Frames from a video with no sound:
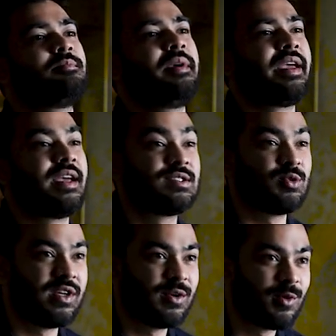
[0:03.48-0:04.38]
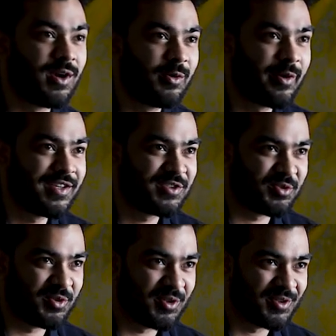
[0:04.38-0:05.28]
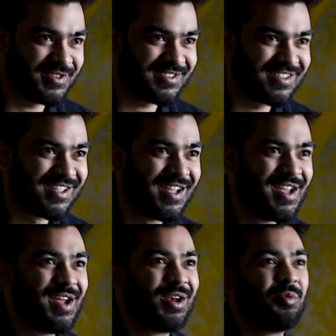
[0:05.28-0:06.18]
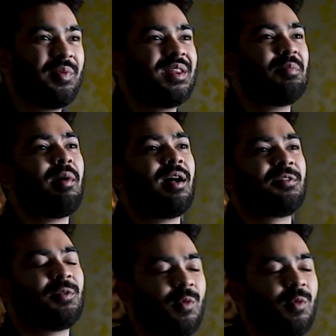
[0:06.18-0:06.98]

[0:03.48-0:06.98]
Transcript: PK Suri Worldwide Studios to be the part of the